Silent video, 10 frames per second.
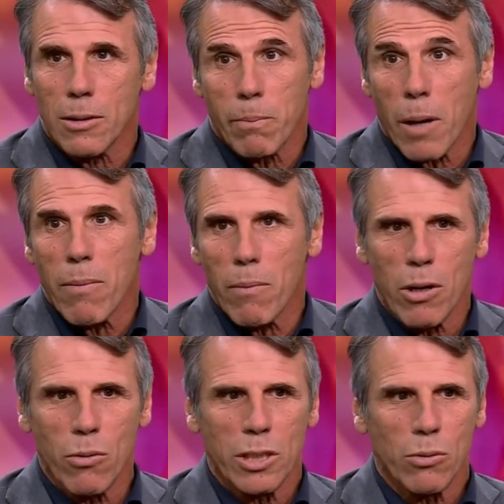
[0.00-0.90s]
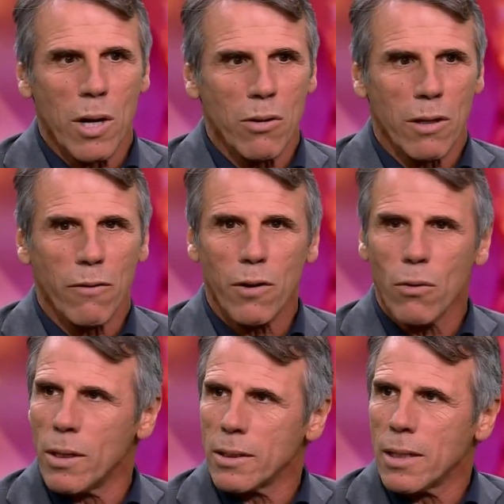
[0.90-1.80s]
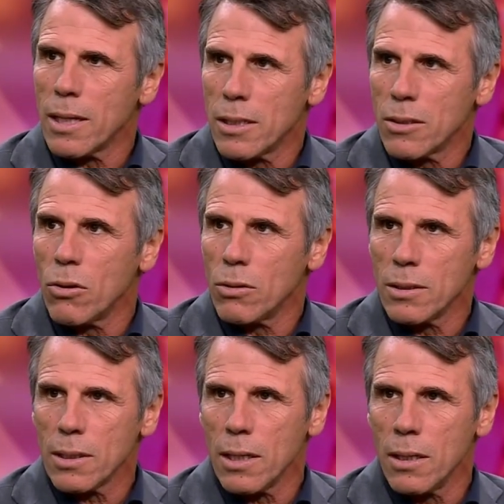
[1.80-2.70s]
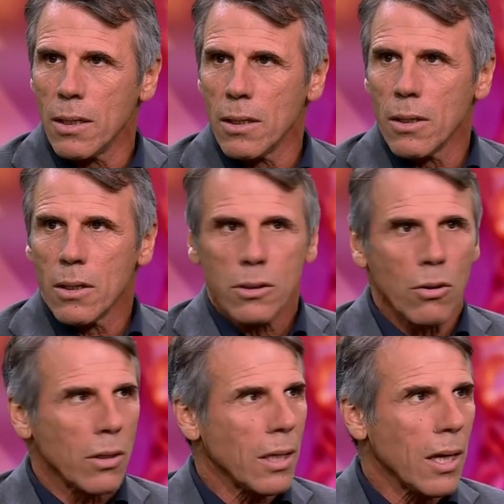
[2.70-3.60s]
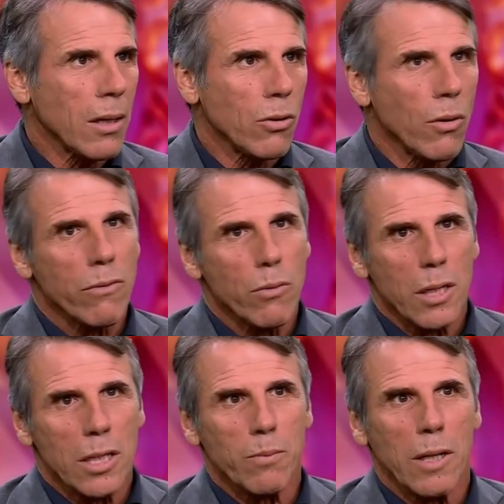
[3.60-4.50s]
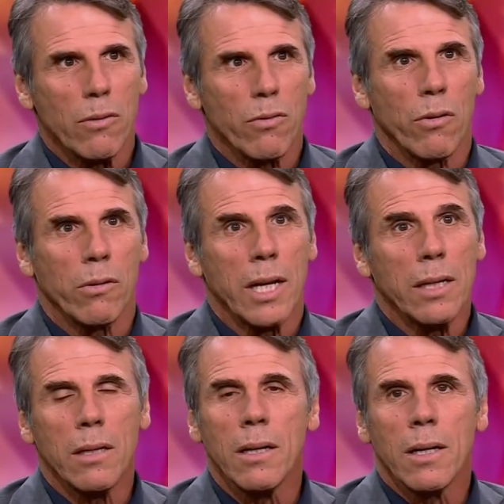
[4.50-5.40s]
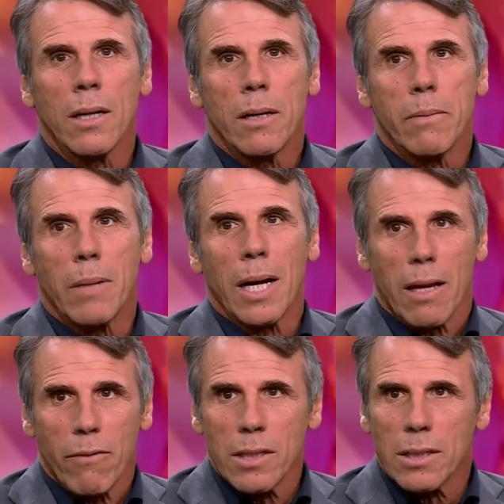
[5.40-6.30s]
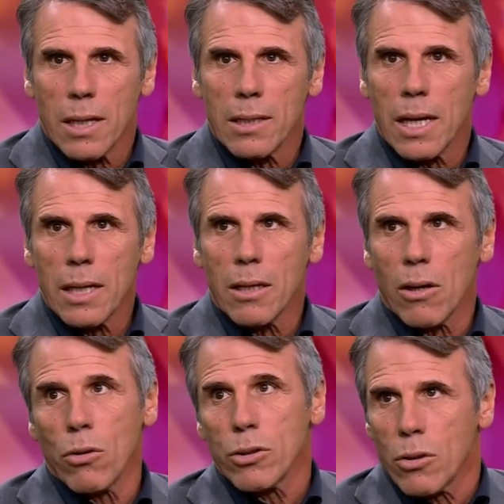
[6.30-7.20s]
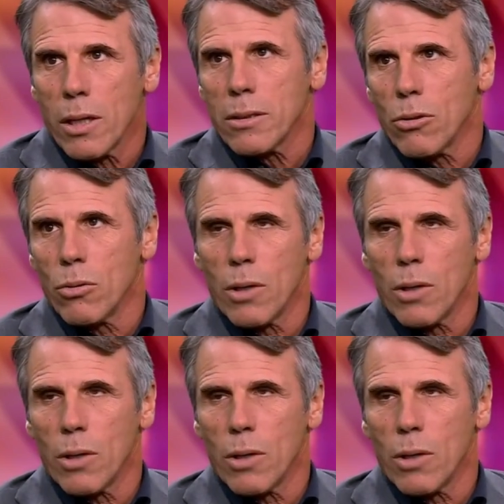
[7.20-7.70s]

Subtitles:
probably one of the fuels that he's got inside. So you have to be respectful of all that. But having said that, he also has to